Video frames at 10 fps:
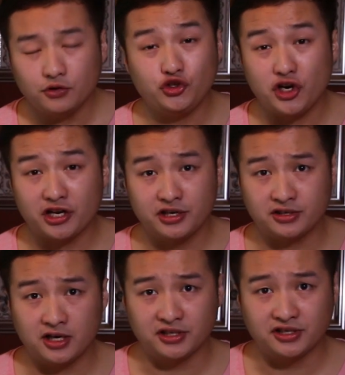The chicken
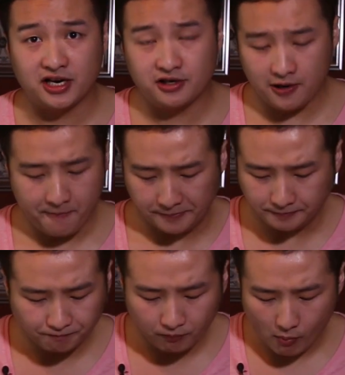is nice and tender.
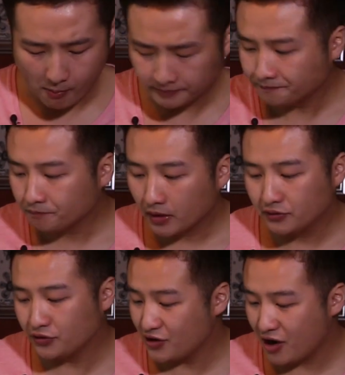
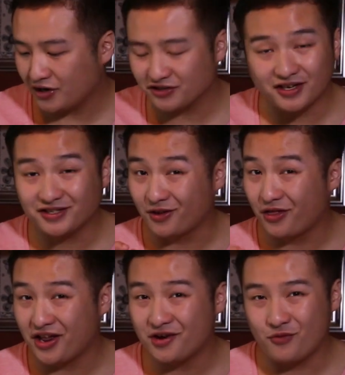The naan is nice and
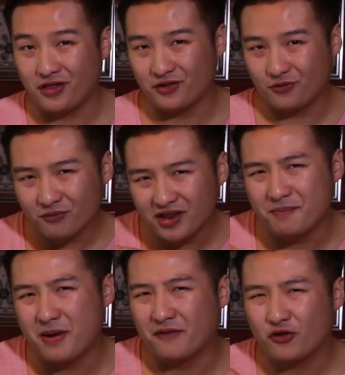thin with a little
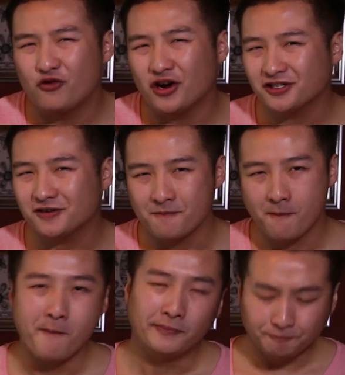bit of crust.
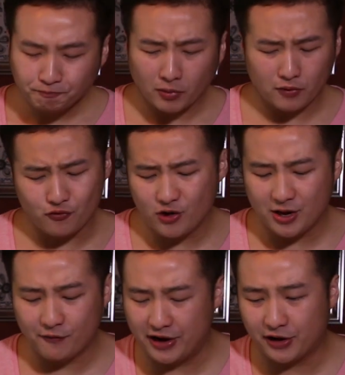
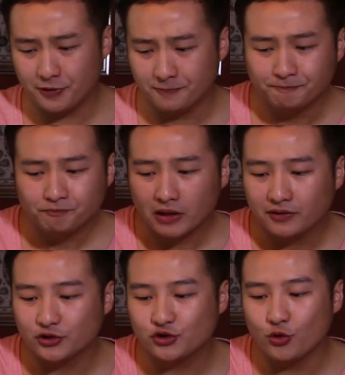Really, really good.
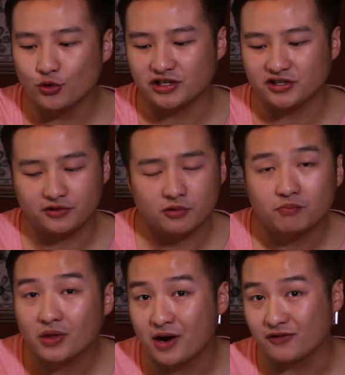The sauce is
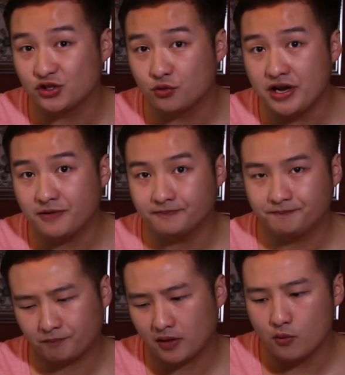kind of sweet
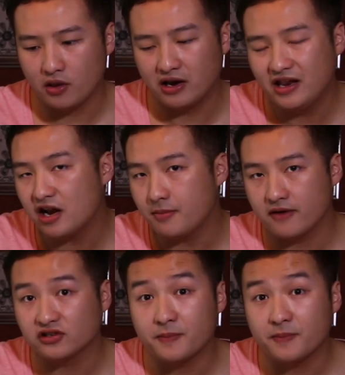with a little bit of